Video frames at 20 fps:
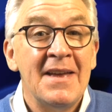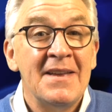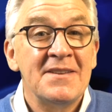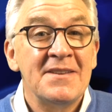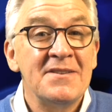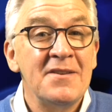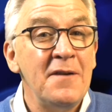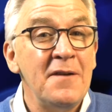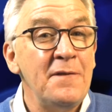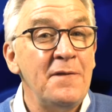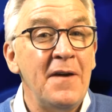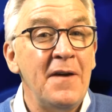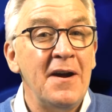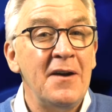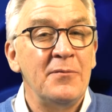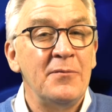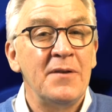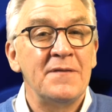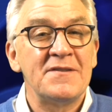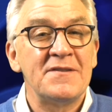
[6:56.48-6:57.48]
So far,
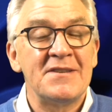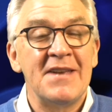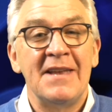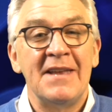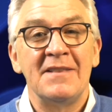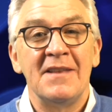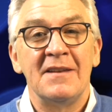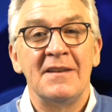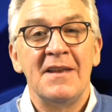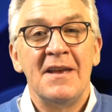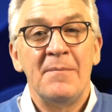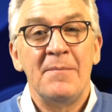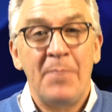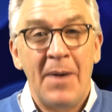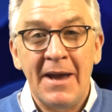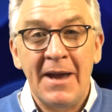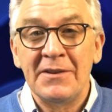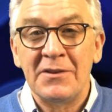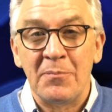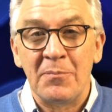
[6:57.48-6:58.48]
we've seen that
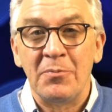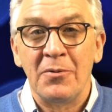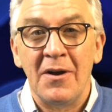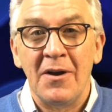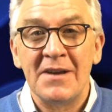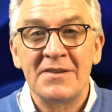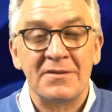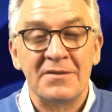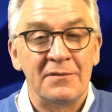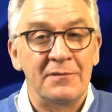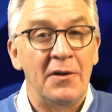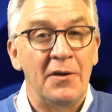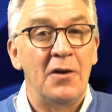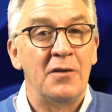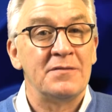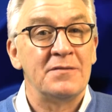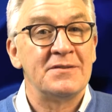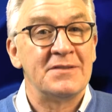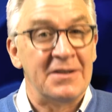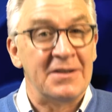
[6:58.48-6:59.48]
paying the price
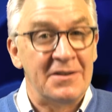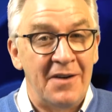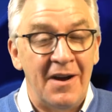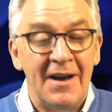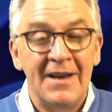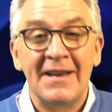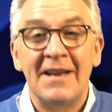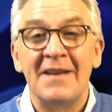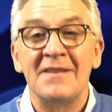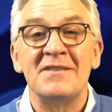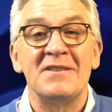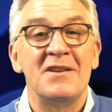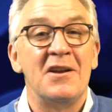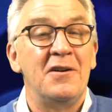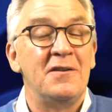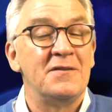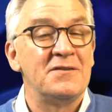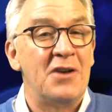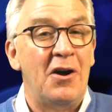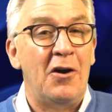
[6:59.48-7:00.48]
involves denying
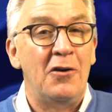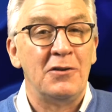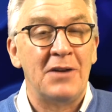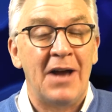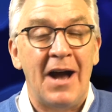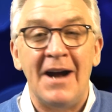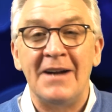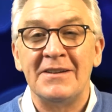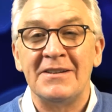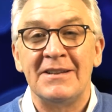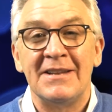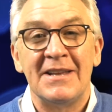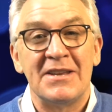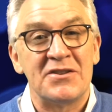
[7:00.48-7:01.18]
ourselves, wholeheartedly